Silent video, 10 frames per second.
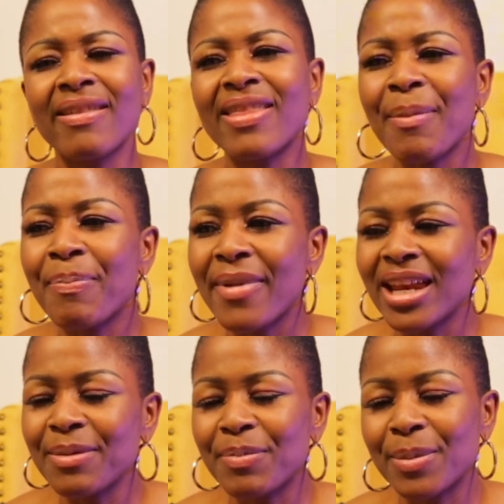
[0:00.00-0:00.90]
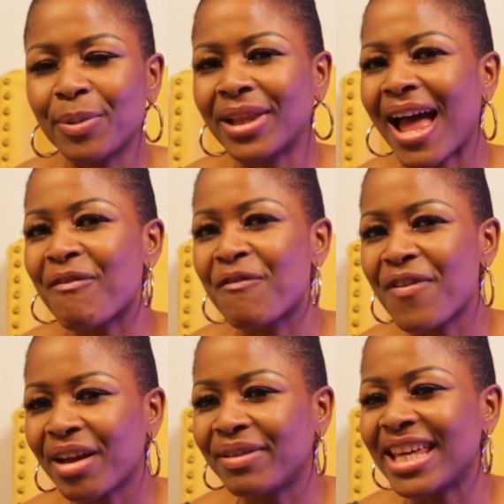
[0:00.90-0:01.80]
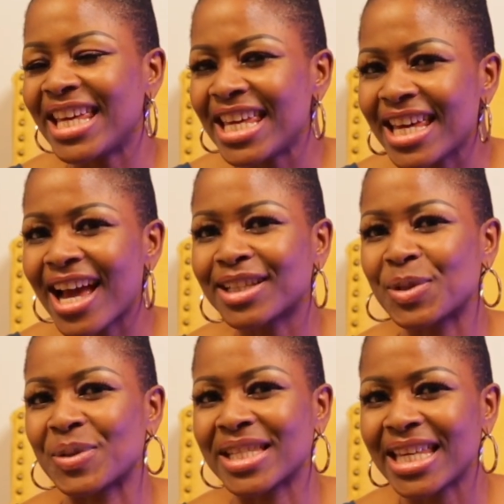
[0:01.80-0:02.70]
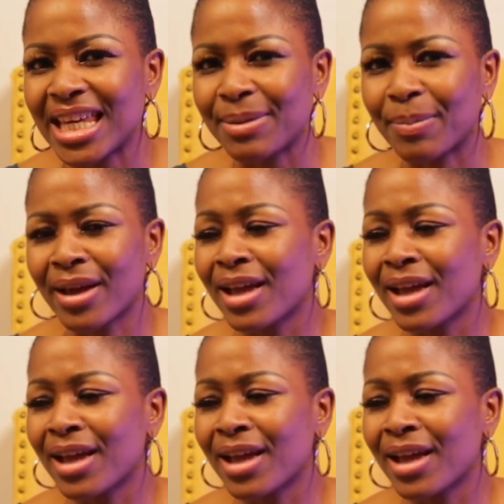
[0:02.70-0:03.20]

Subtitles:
that many people are very eager to skip